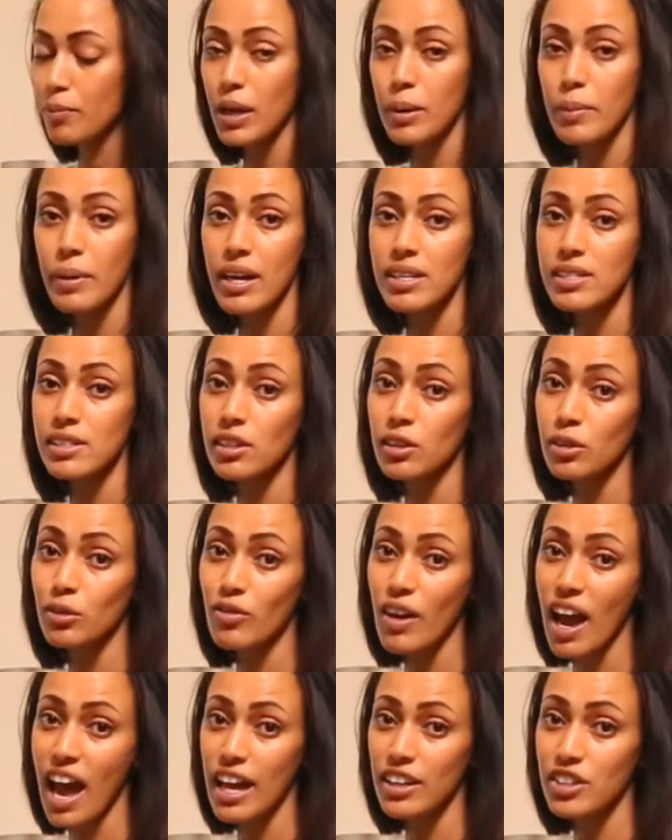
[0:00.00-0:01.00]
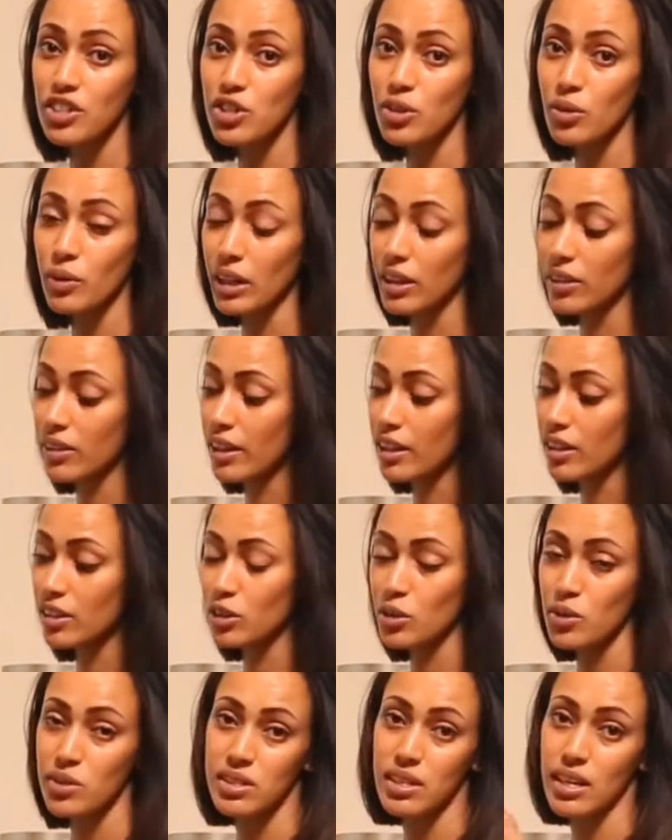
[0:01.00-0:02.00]
baby has a little rash or anything,
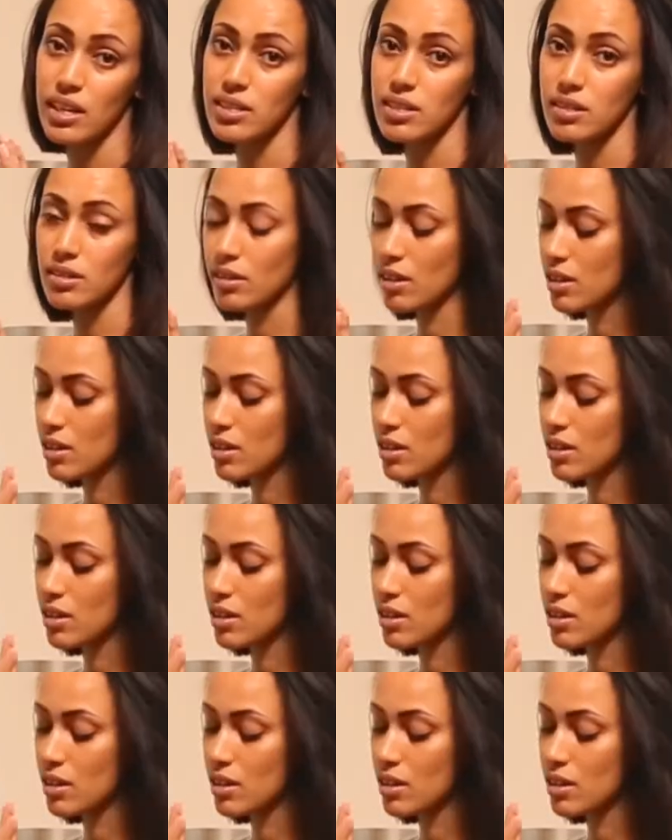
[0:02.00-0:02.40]
use this.